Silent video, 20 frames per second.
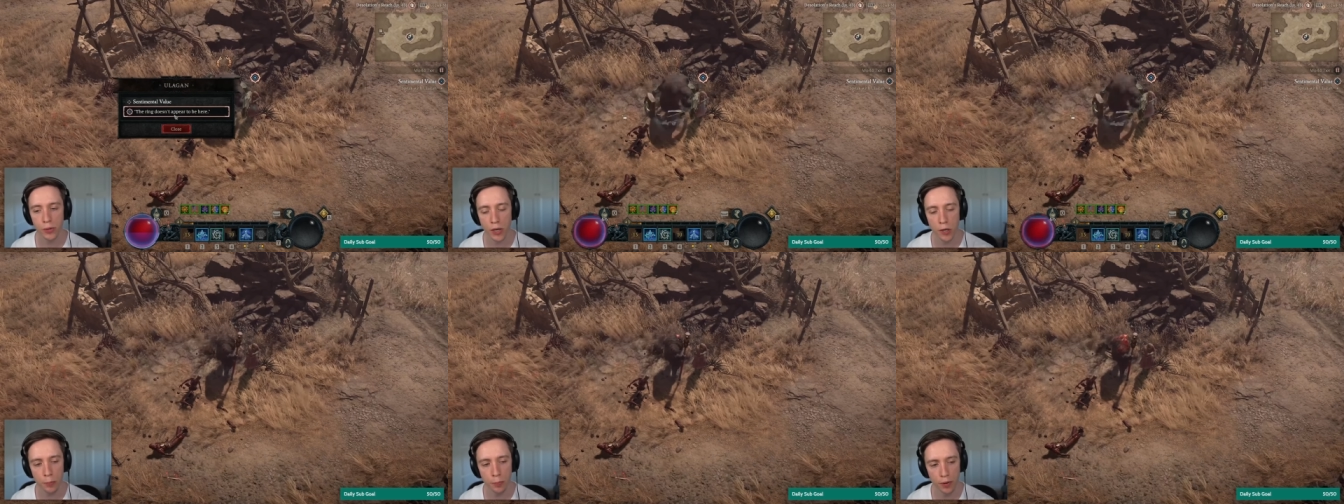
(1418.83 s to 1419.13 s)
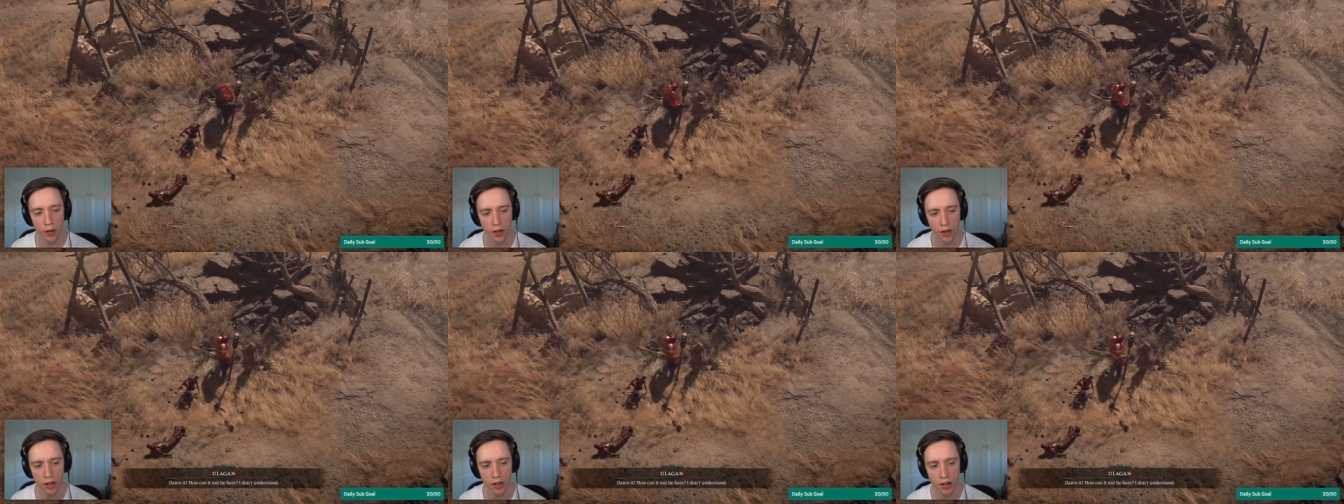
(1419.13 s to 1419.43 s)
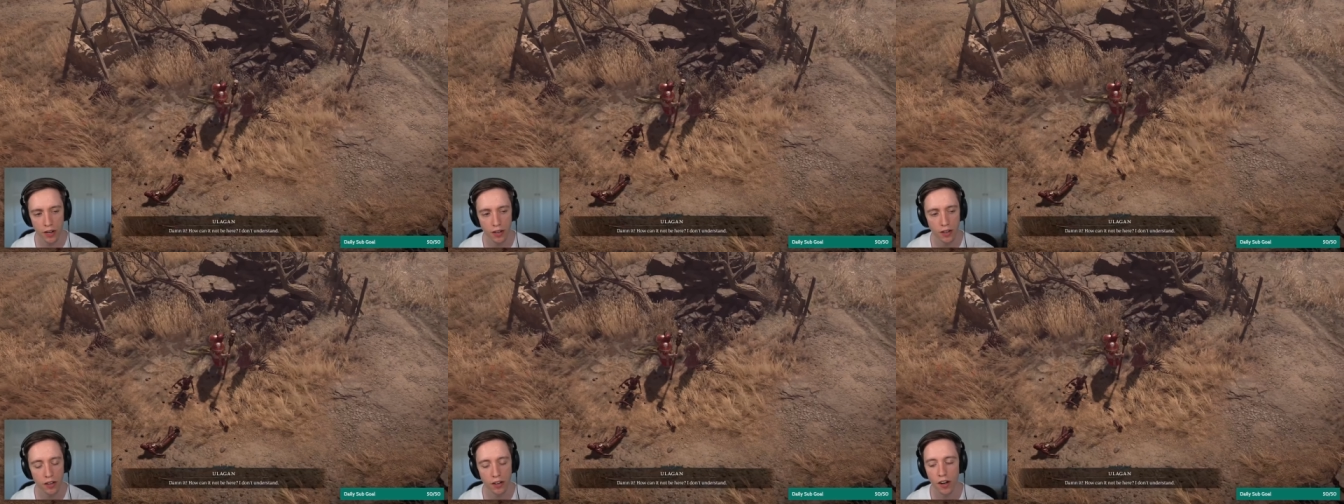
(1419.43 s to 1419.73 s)
open?
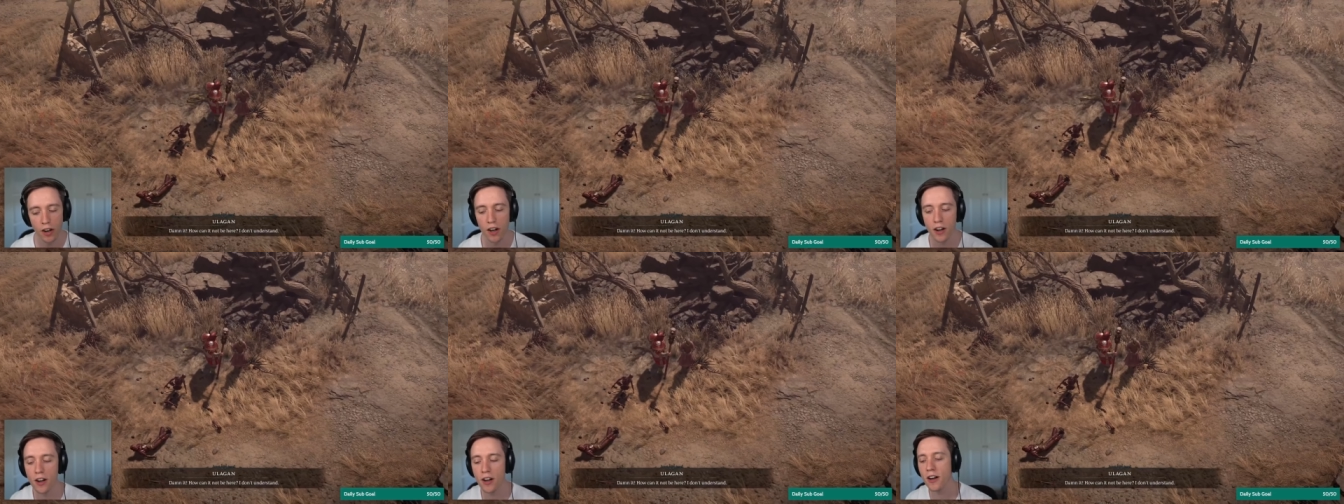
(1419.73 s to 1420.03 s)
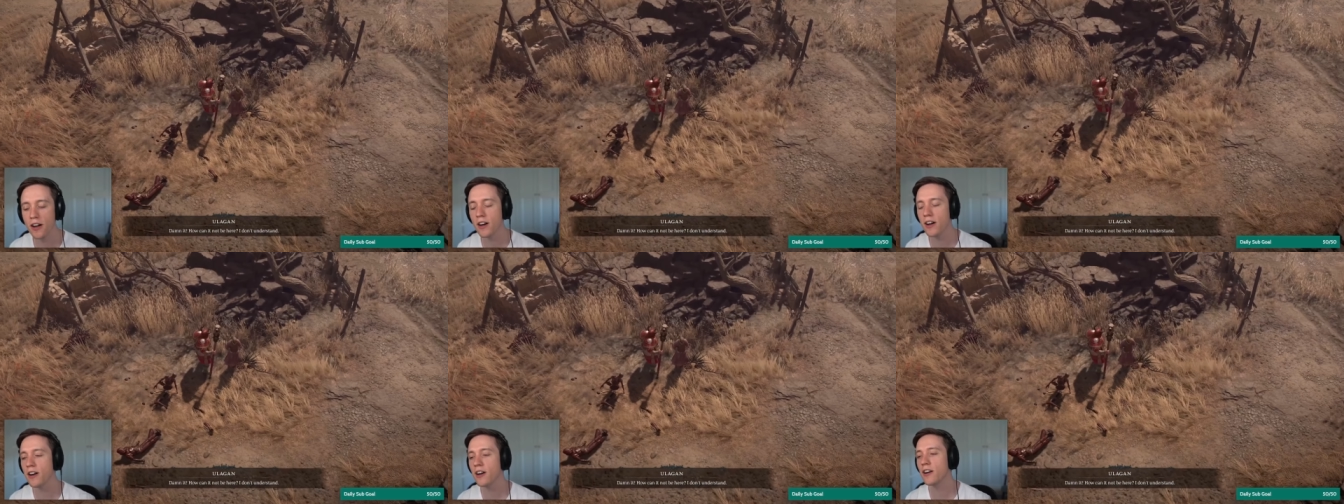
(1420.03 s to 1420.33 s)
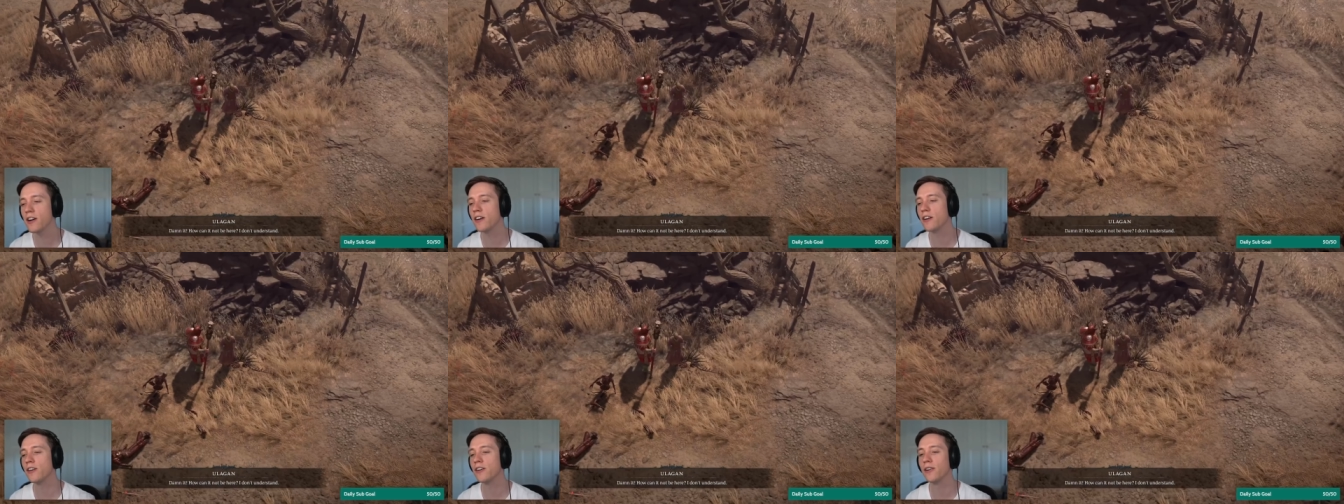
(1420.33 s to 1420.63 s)

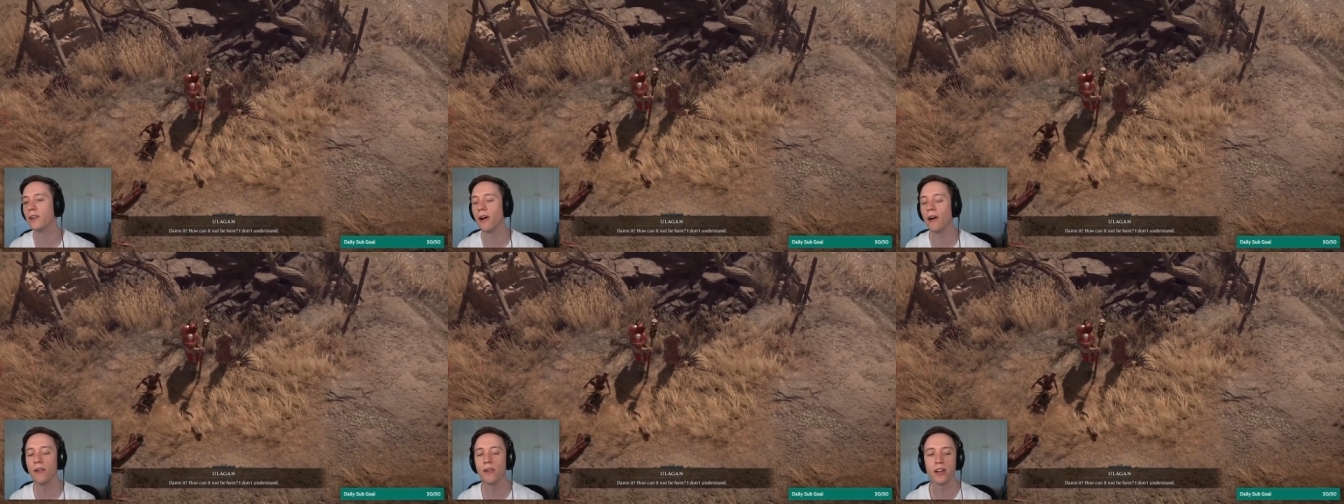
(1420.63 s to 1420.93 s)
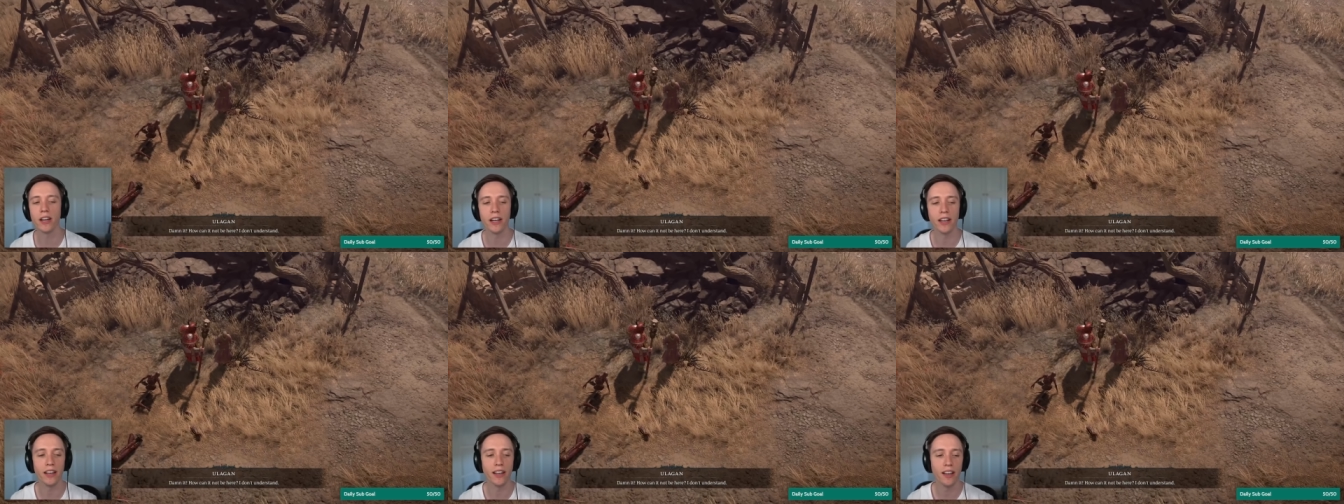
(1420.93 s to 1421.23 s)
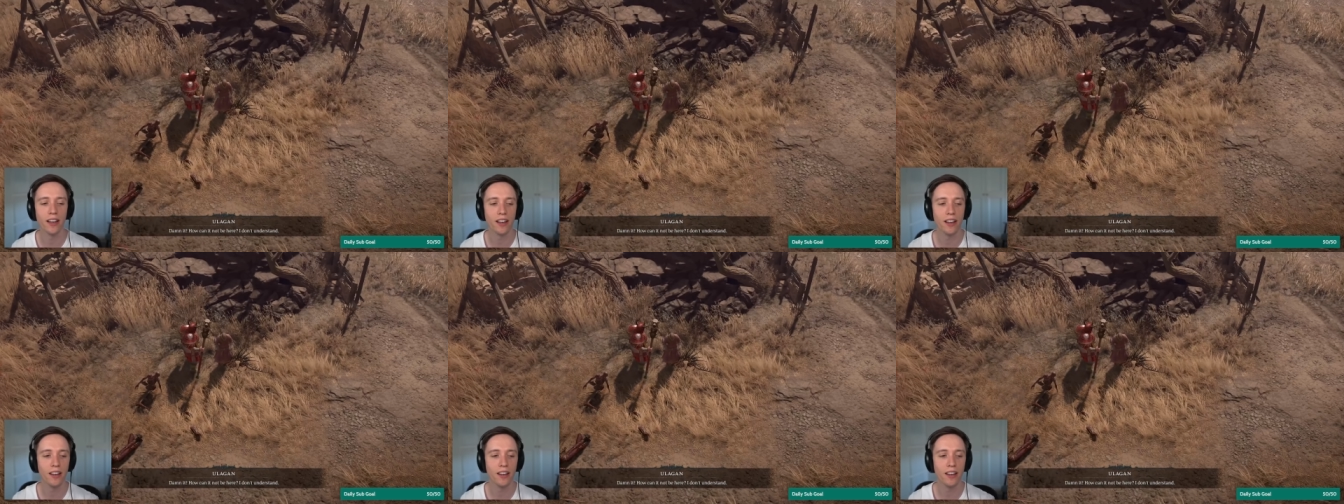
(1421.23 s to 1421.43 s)
Oh, okay.